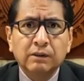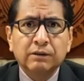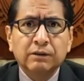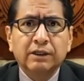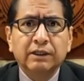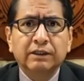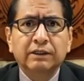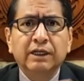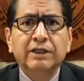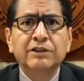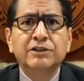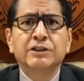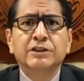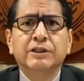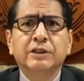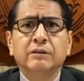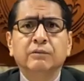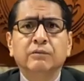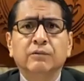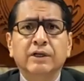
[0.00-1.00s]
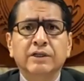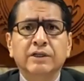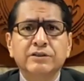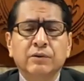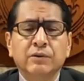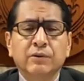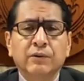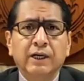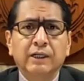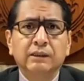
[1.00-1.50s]
that they should
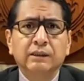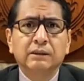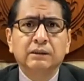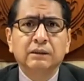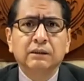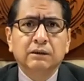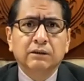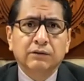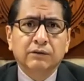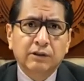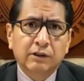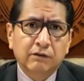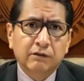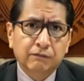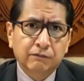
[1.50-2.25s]
resurrect their